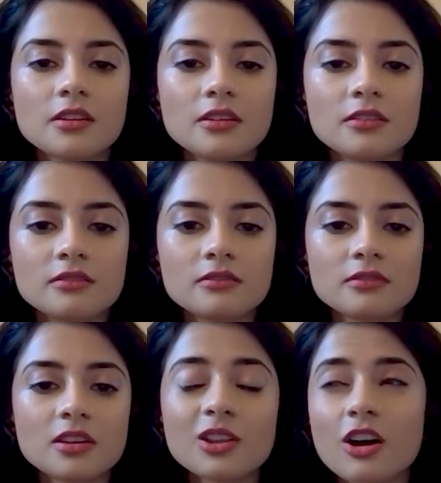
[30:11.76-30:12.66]
And
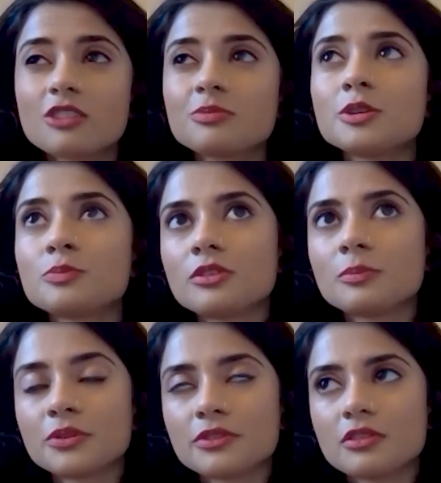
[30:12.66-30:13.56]
a lot of
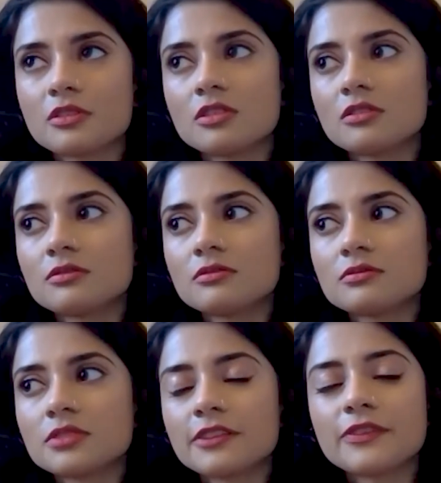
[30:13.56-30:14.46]
people put their
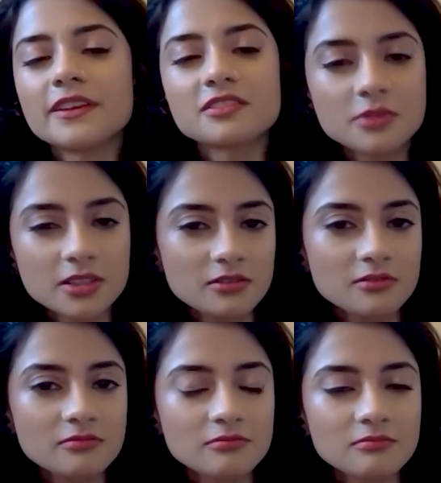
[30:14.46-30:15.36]
like faith in me.
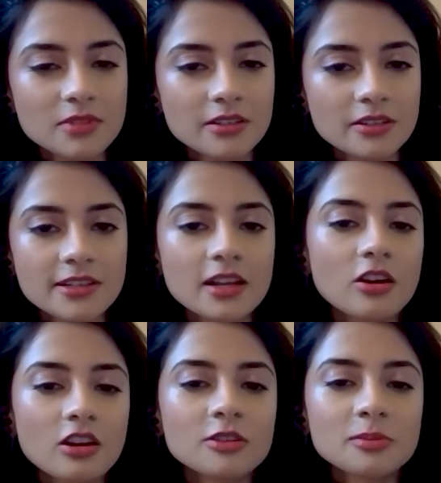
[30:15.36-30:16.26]
I guess like a
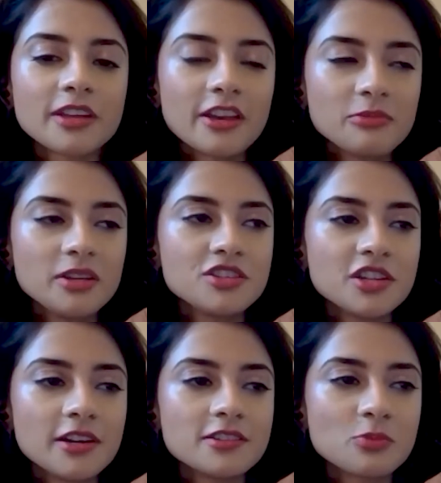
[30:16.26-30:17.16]
lot of people gave me a
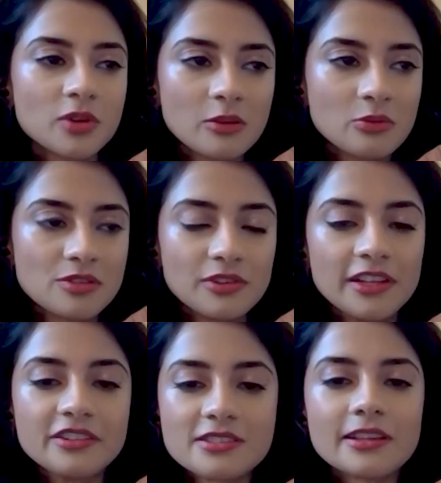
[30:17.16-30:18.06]
chance when I was
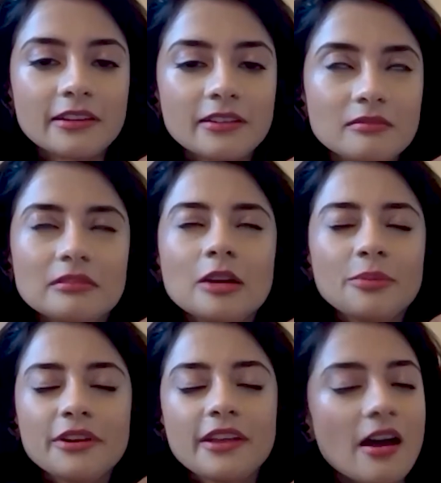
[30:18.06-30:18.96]
really just like a
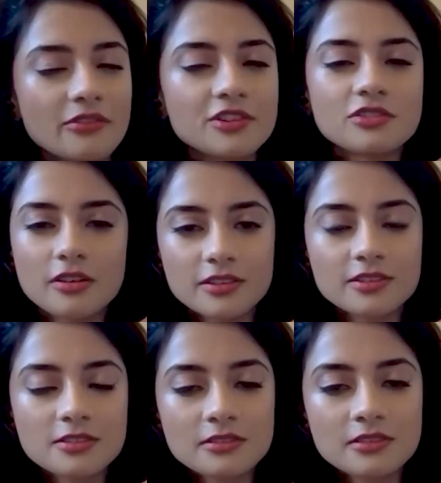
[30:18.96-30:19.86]
pretty average
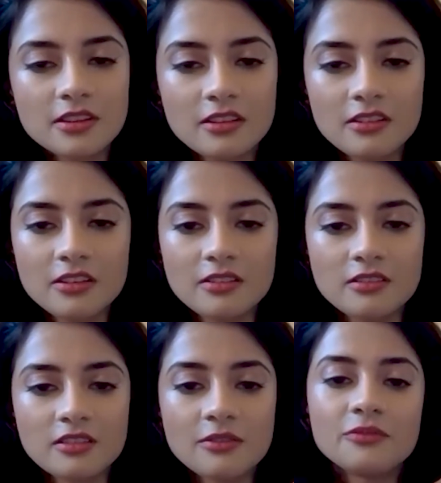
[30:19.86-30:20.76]
artist, and
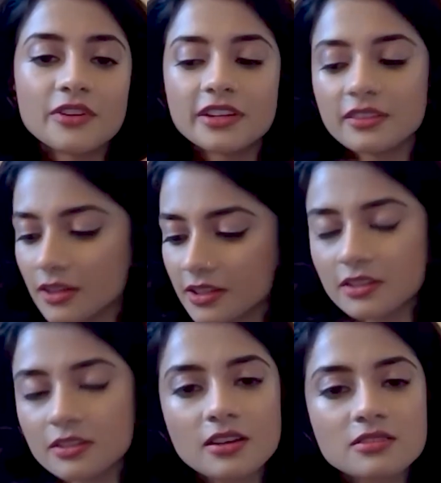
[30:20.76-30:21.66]
I'm very
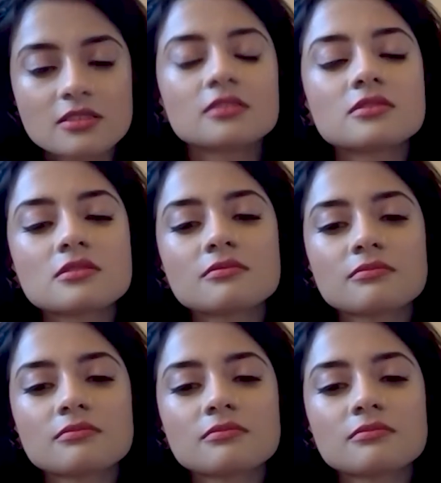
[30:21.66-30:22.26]
lucky in that sense.